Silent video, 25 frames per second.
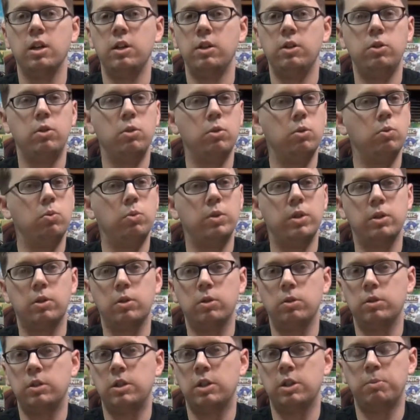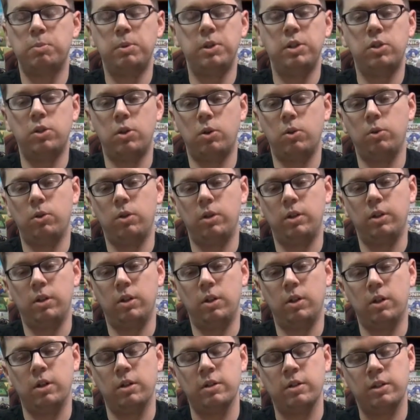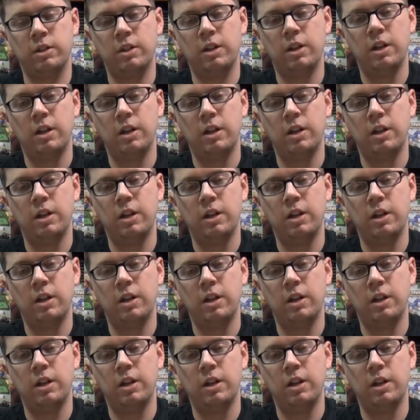You will just be totally lost.